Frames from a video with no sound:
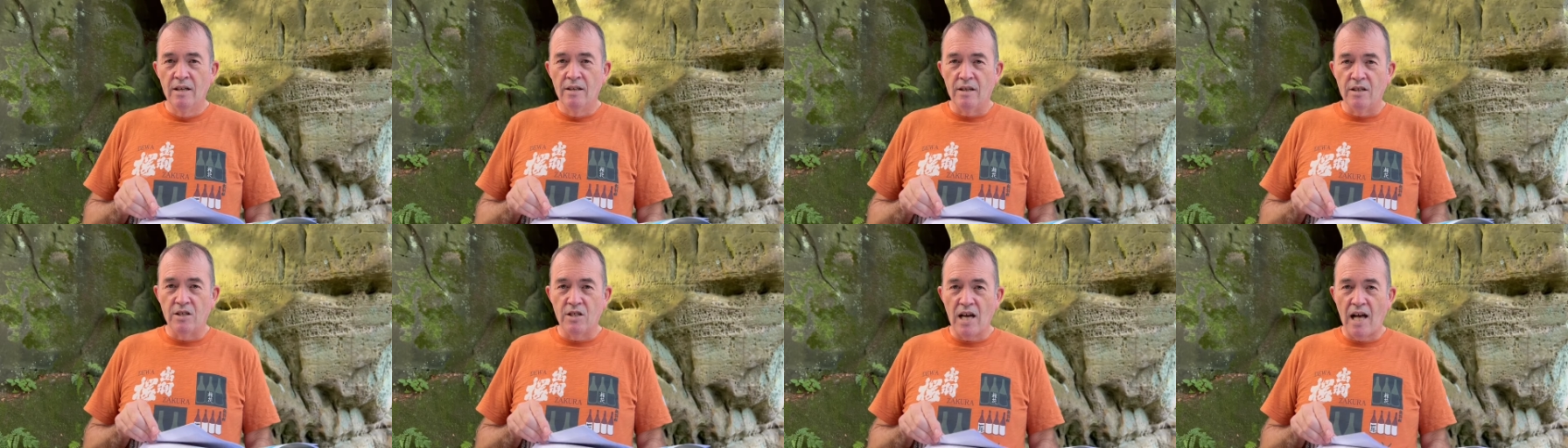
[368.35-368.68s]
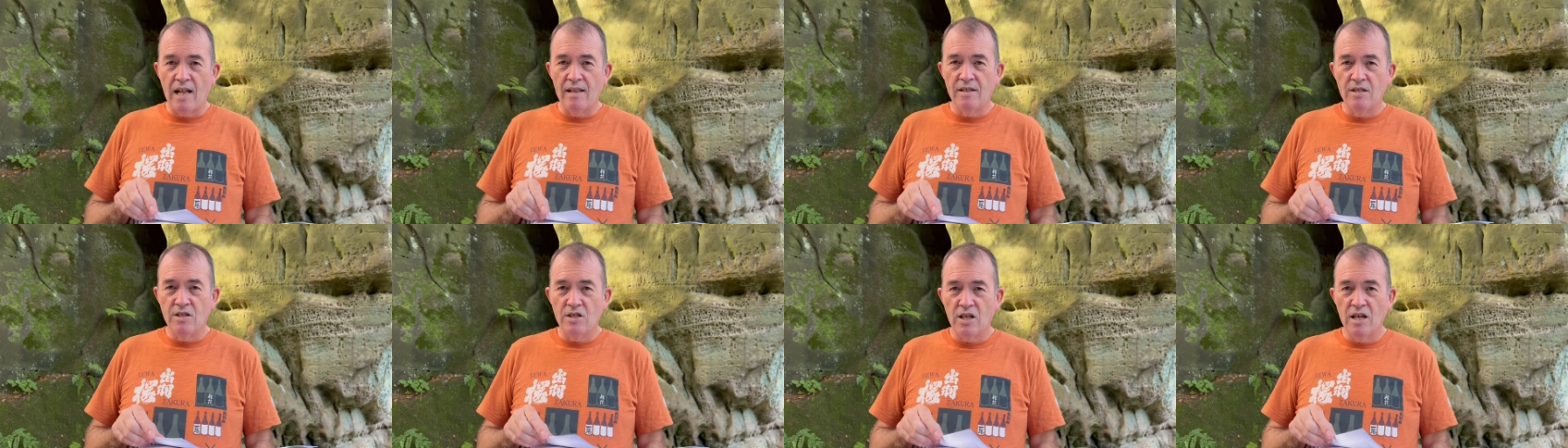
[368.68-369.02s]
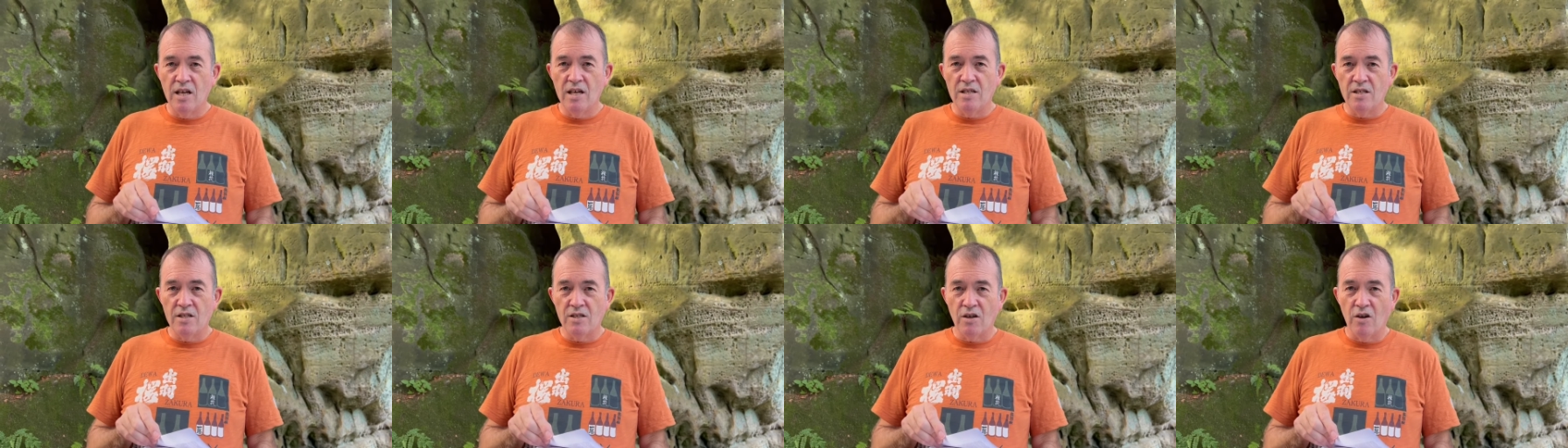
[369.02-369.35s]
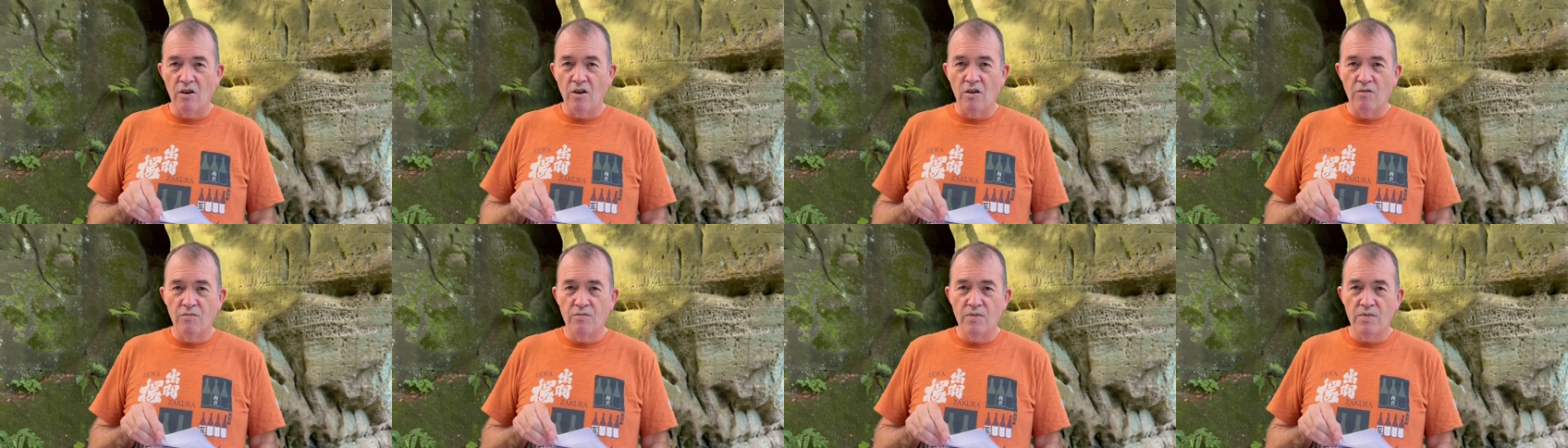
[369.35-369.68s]
the challenges
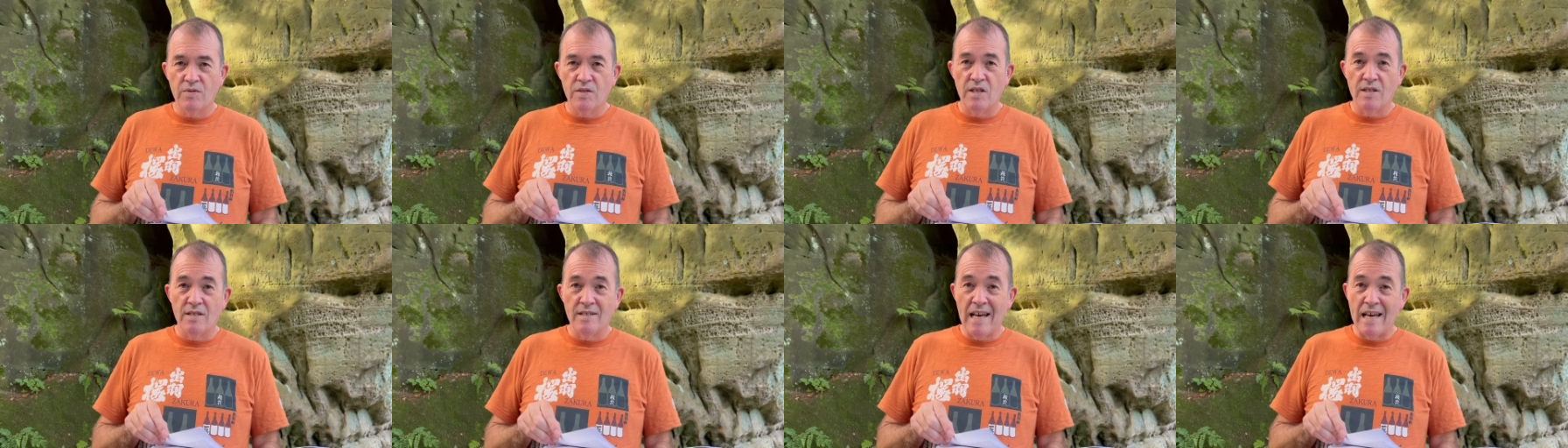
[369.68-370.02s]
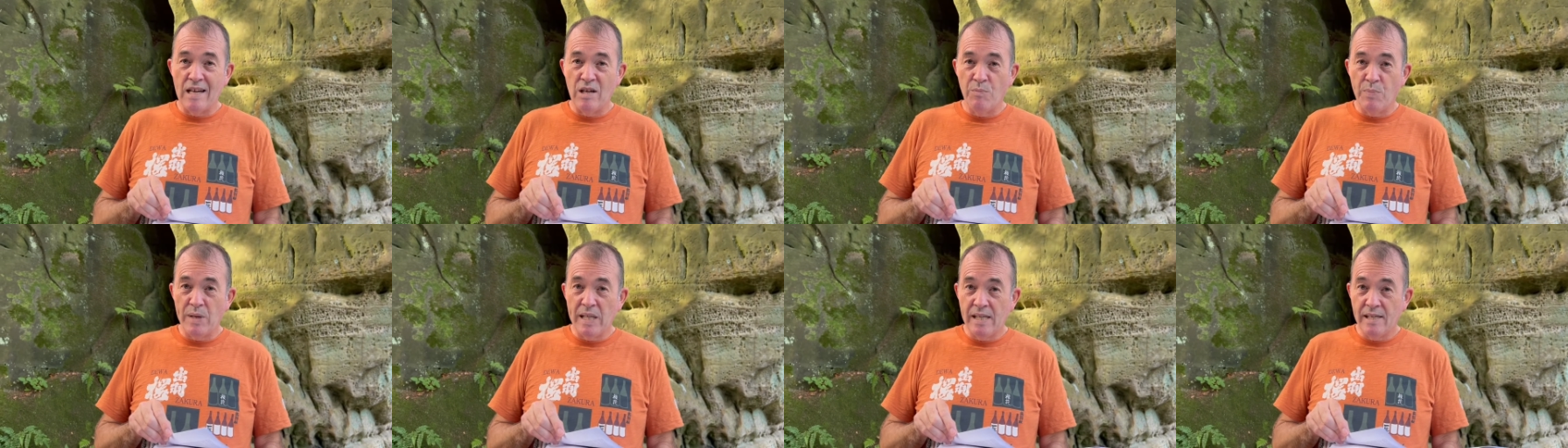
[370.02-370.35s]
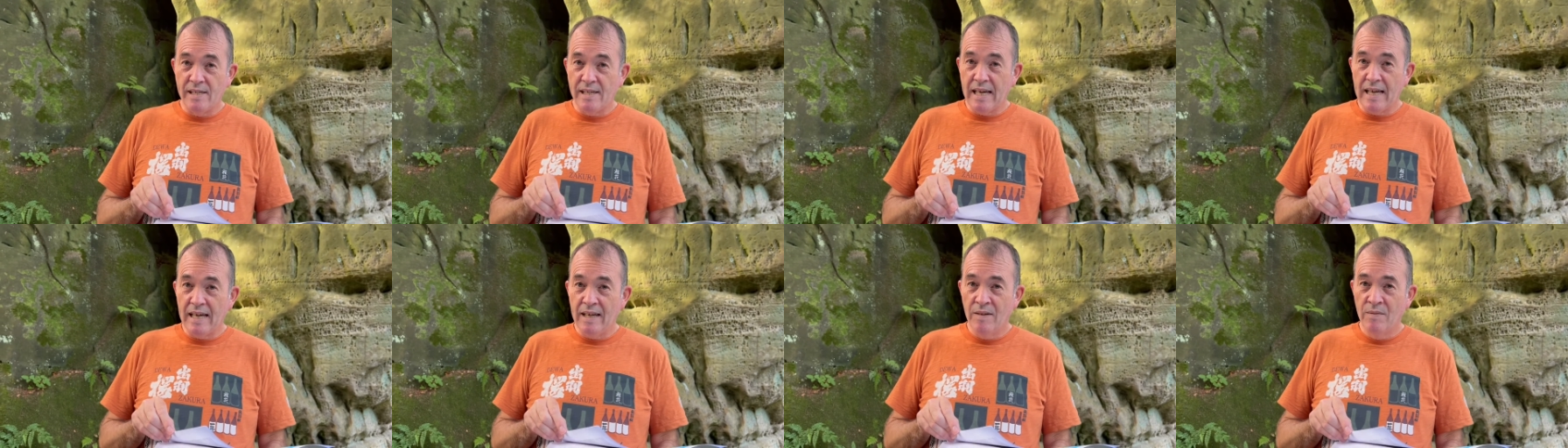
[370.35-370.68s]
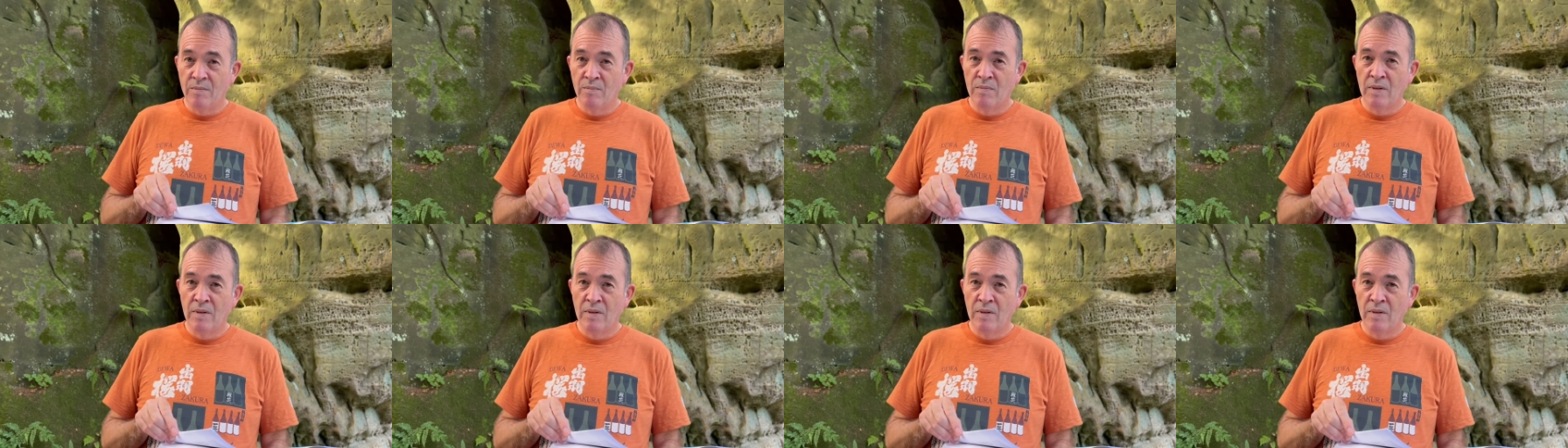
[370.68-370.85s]
of sustainability.